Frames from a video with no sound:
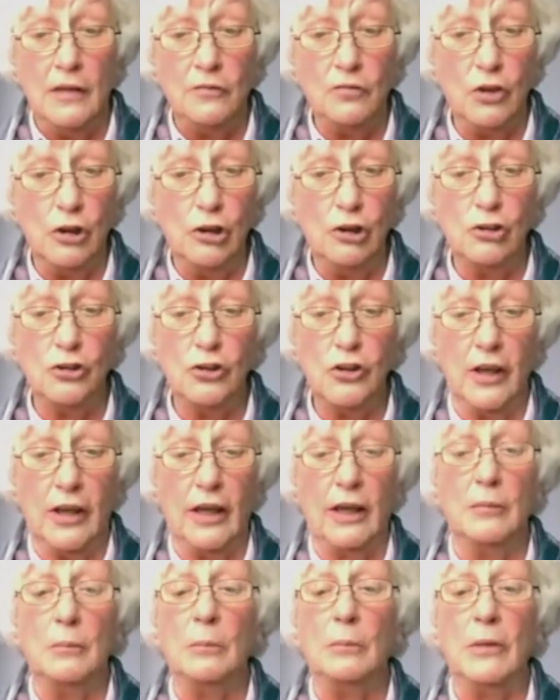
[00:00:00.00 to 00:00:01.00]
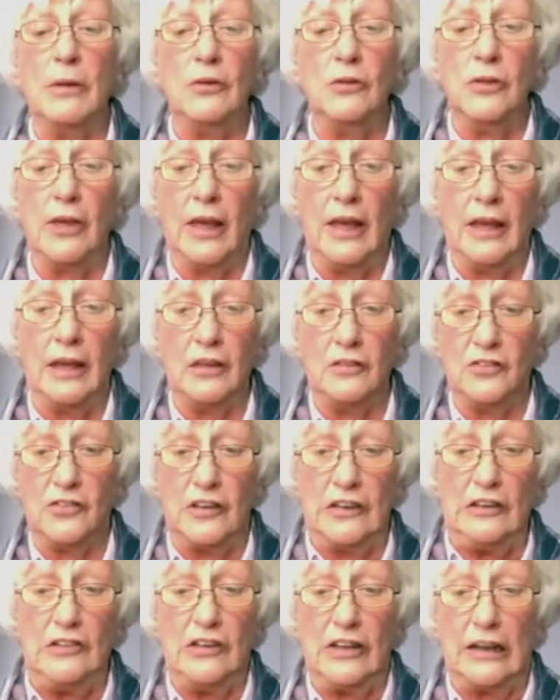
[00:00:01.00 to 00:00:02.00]
If you look at Bill Gates,
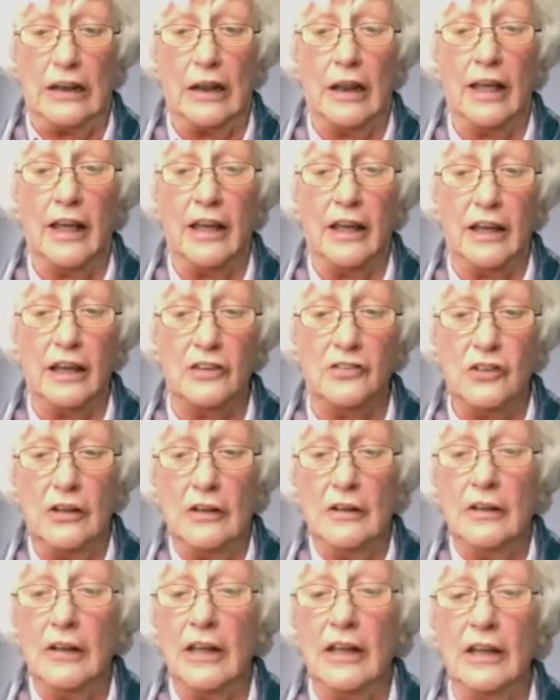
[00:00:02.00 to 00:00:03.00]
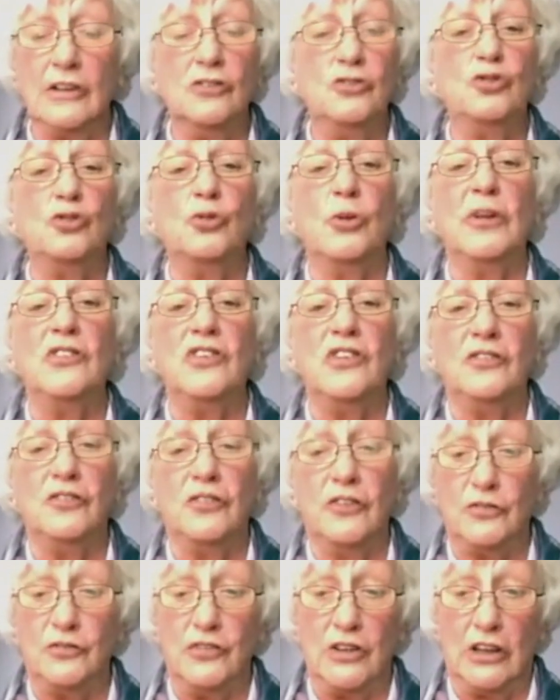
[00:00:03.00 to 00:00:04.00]
he declared in
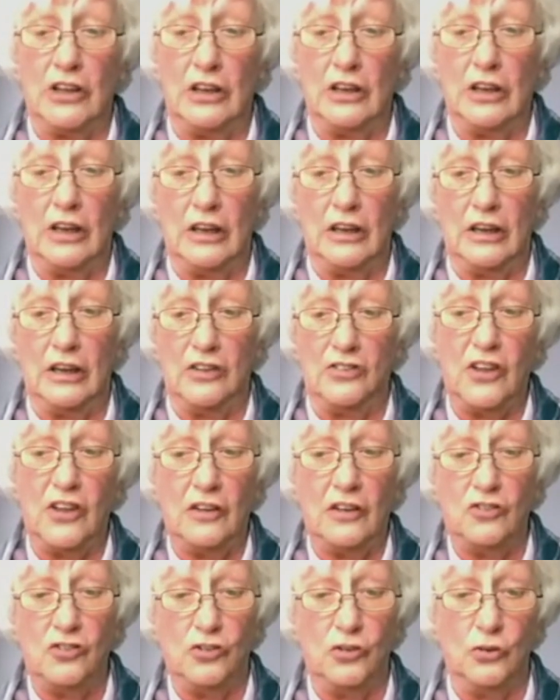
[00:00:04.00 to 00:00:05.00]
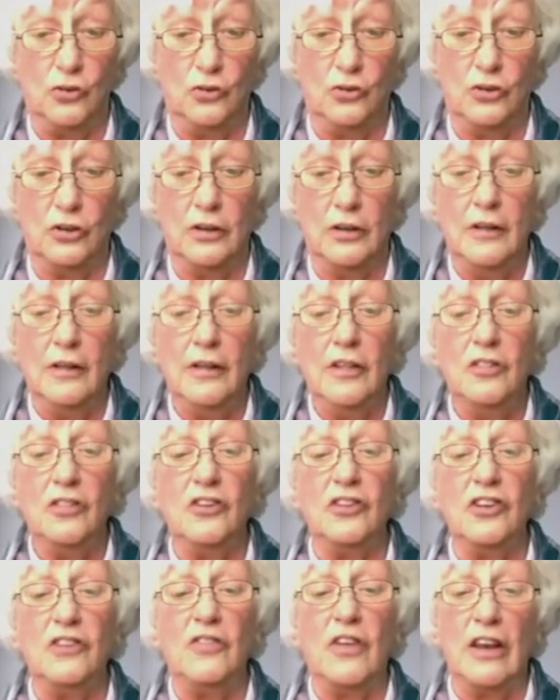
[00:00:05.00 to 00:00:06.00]
2015 in a TED talk,
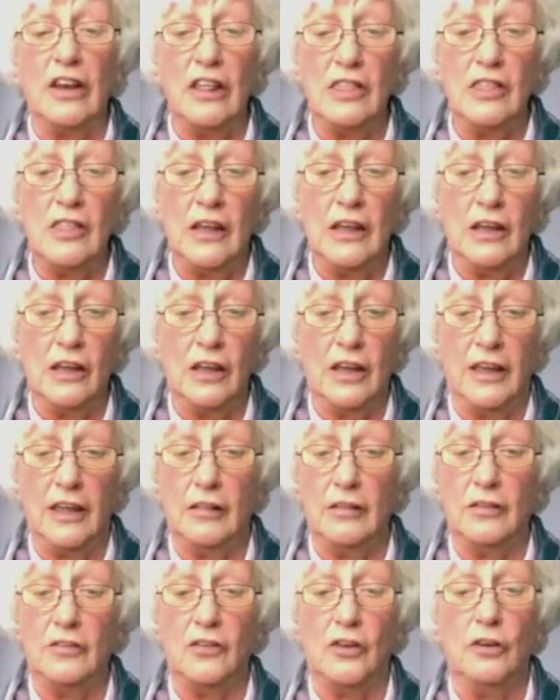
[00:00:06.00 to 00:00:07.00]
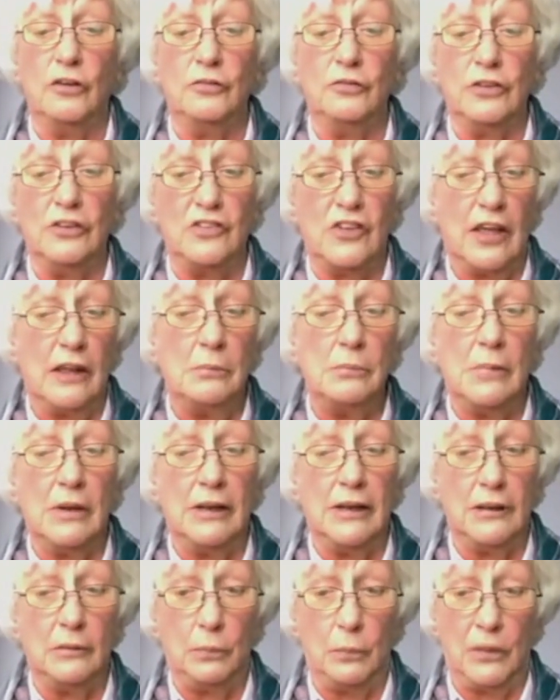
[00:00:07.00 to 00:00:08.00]
that if anything kills over 10
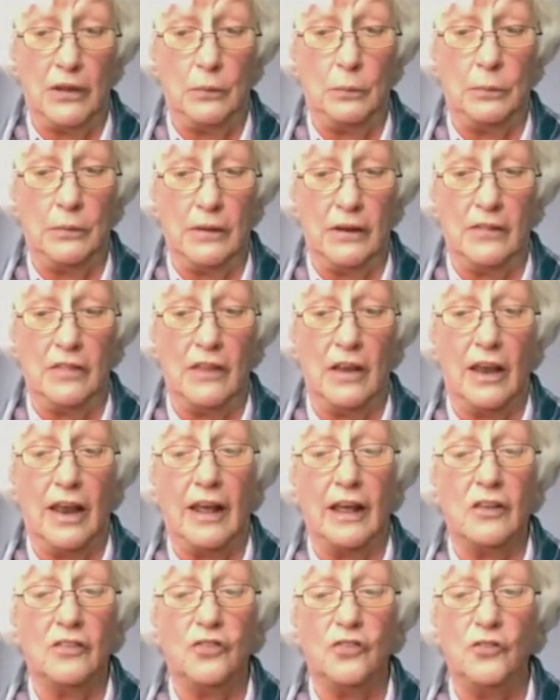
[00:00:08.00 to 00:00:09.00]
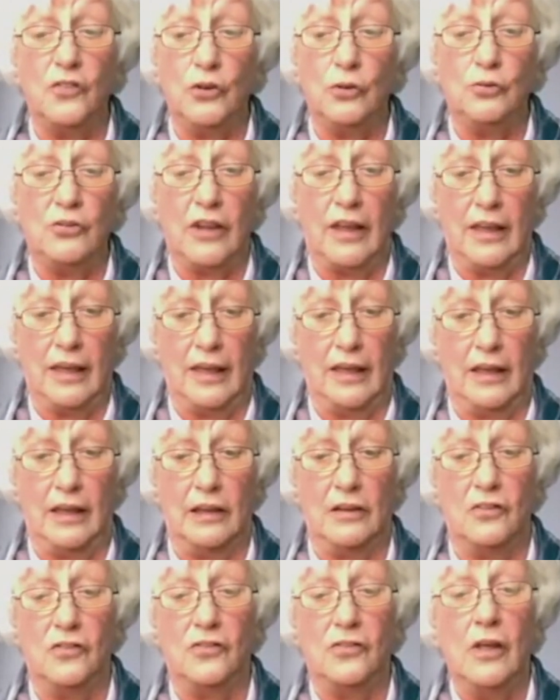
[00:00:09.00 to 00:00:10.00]
million people in the next few
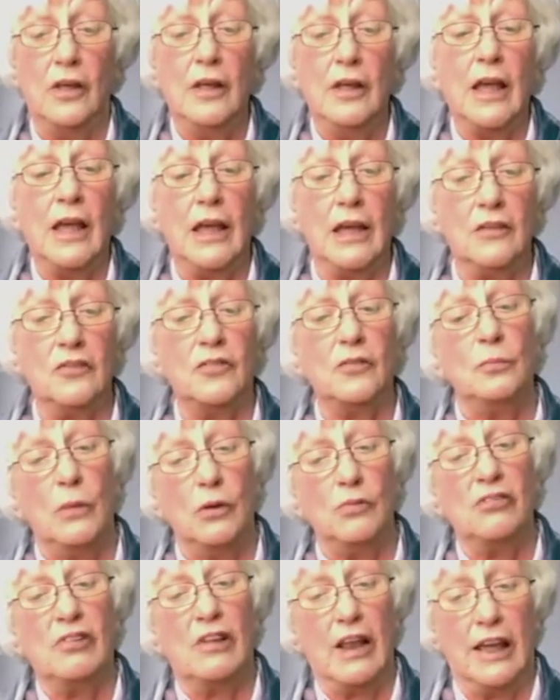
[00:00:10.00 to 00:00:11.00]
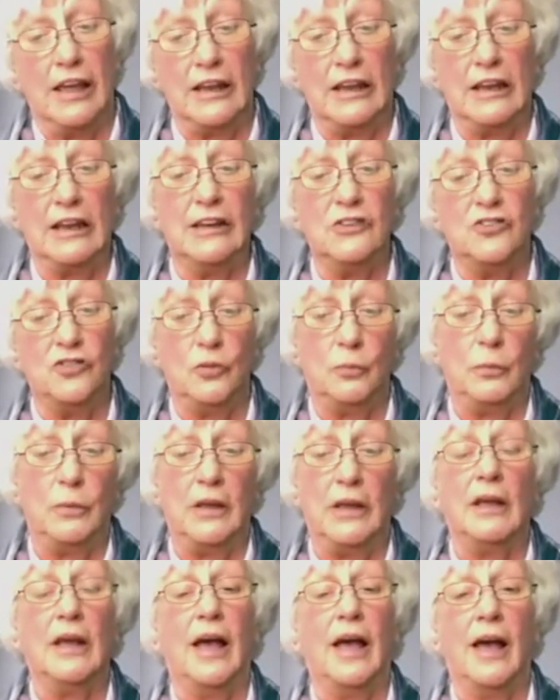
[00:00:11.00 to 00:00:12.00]
decades, it's most likely to
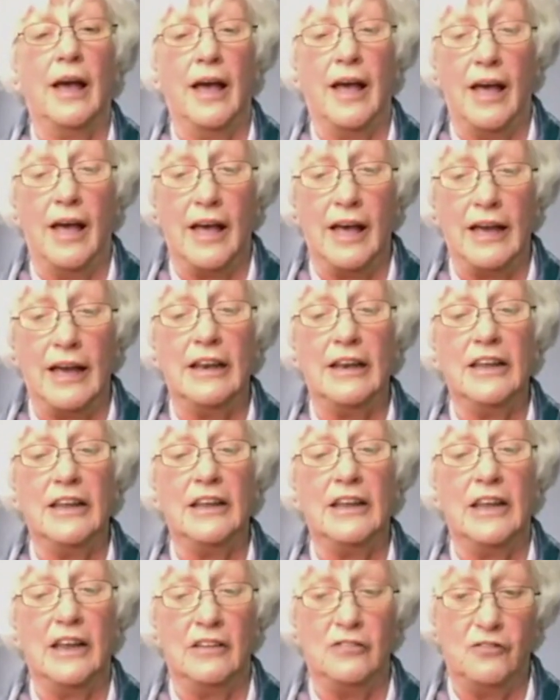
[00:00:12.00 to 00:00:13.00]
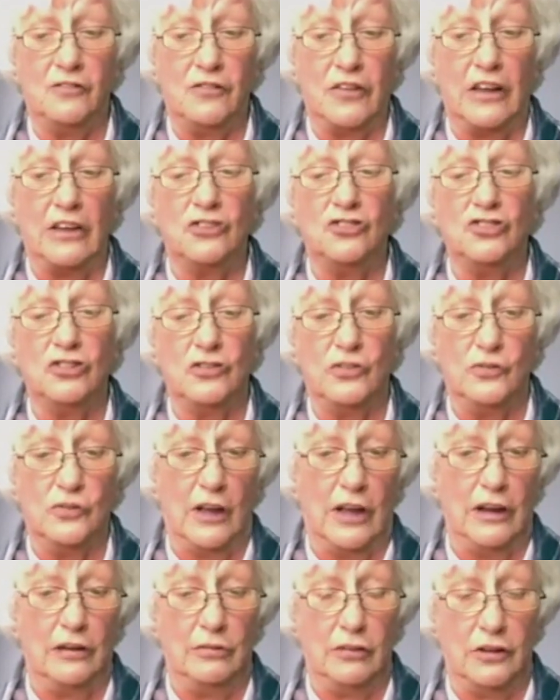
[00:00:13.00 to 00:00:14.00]
be a highly infectious
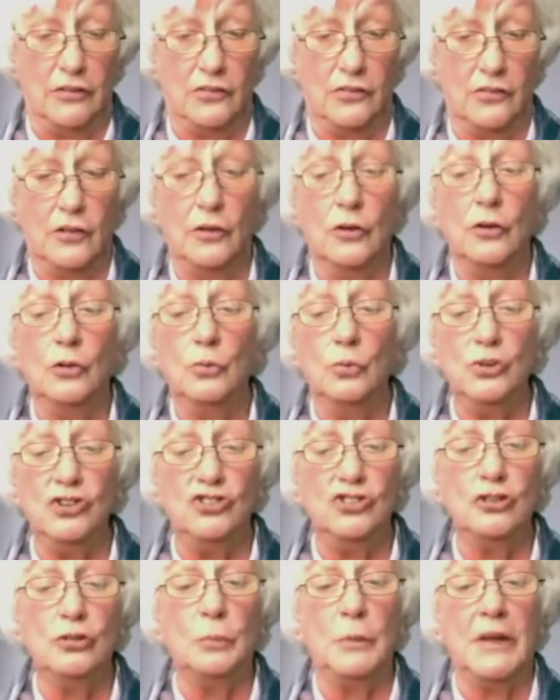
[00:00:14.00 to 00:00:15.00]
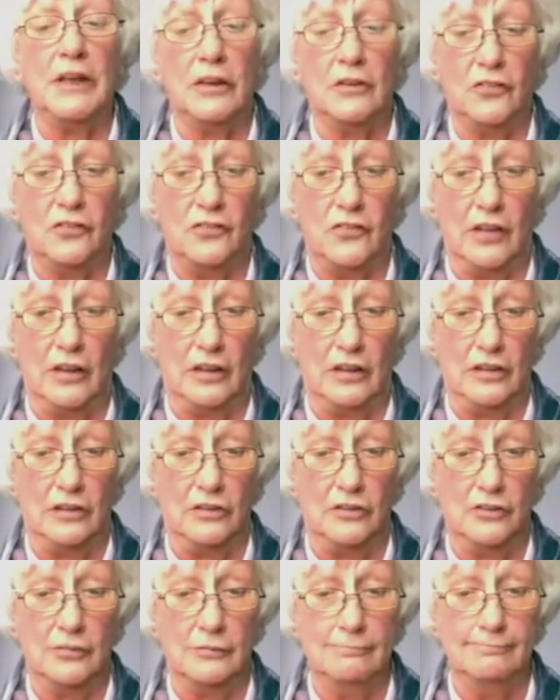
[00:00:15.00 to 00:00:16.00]
virus. We should be
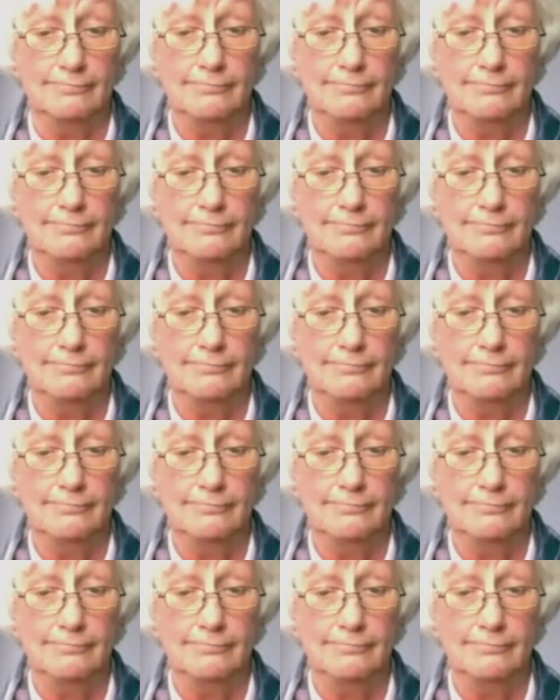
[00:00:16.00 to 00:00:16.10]
concerned.